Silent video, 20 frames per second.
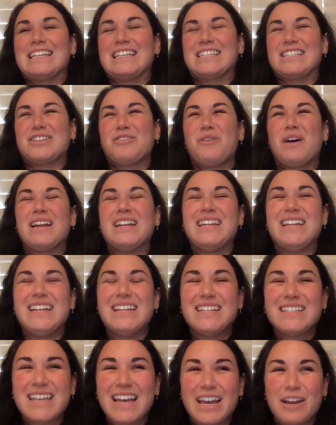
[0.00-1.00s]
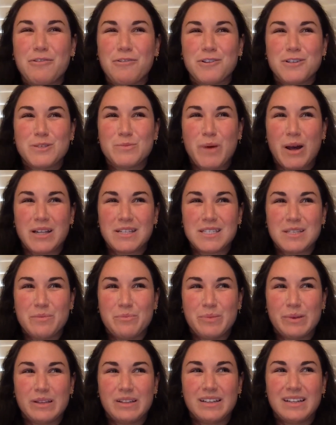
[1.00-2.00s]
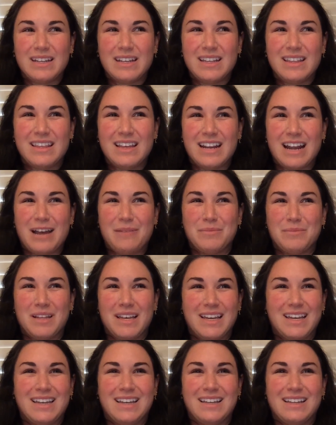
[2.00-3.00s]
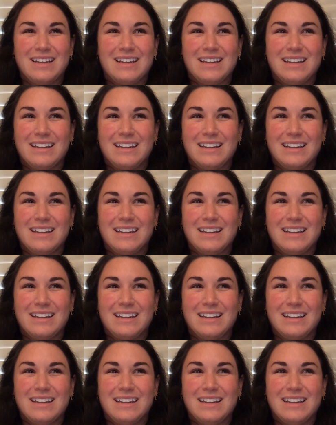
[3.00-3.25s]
So I need to take responsibility that I'm like